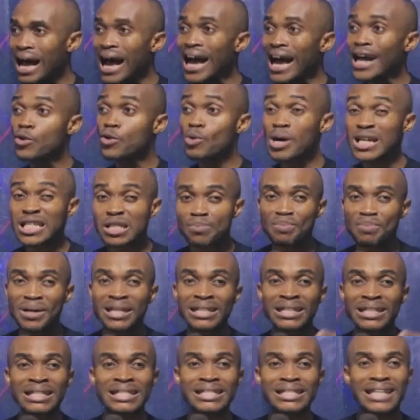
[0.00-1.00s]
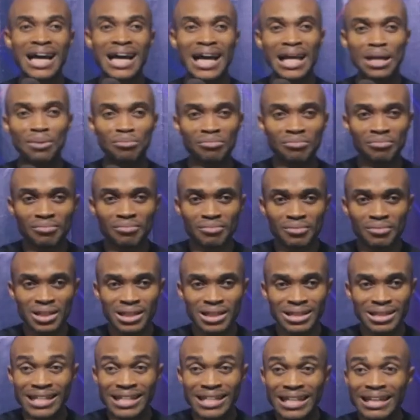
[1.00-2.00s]
And you are spending time.
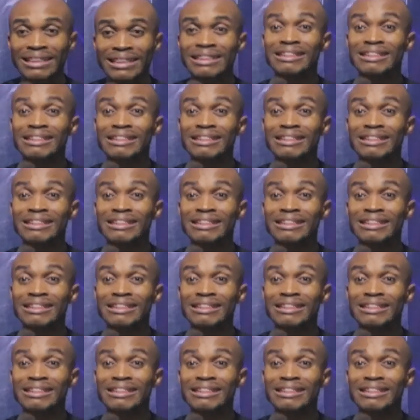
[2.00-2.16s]
The